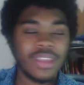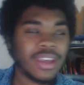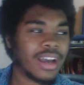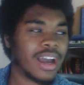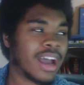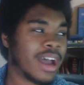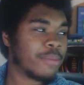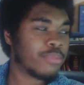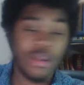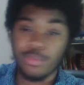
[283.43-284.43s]

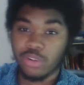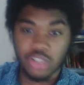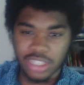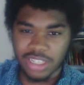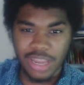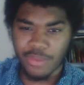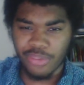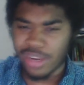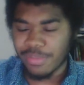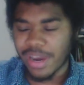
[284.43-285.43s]
Probably butchers the name
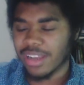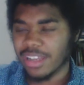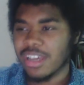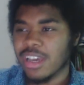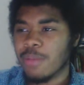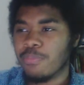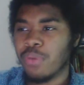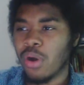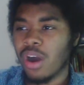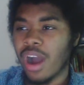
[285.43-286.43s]
really badly,
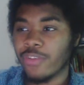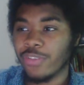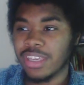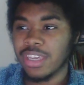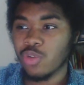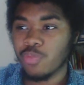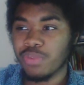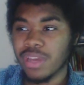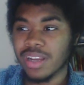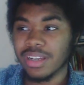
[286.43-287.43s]
but I think he would
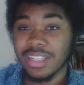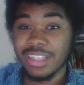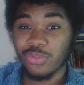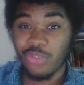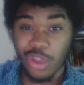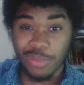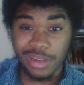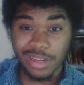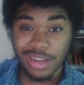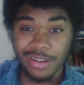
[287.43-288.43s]
be at least 30
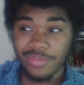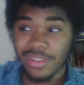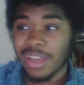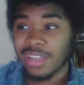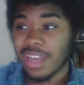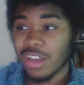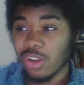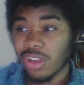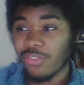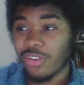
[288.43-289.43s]
million. Then you
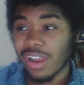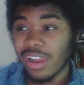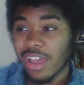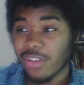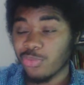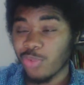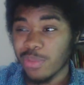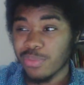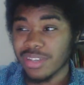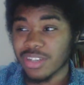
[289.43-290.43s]
look at for the left wing
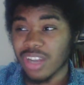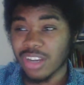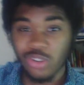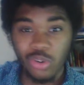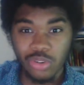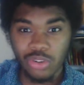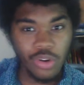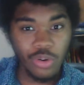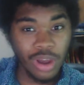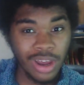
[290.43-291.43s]
position, I don't
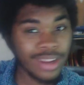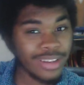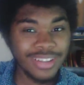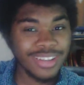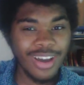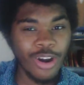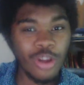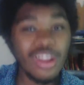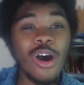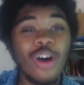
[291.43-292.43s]
know,
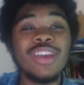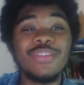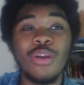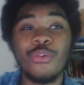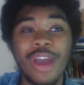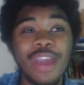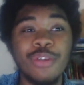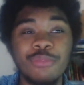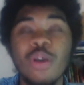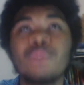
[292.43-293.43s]
or even the right
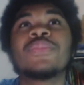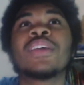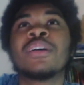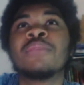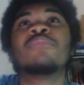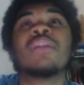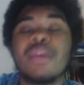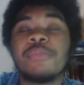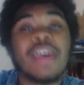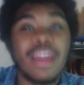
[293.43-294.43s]
wing, but maybe
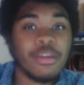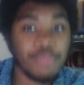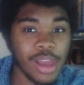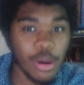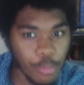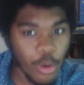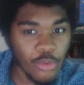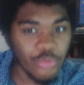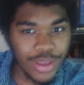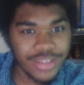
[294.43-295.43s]
a player that can play on
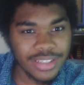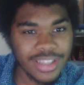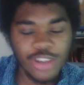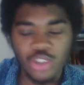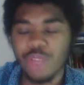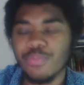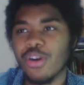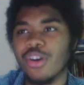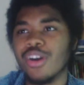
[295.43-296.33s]
both wings essentially. But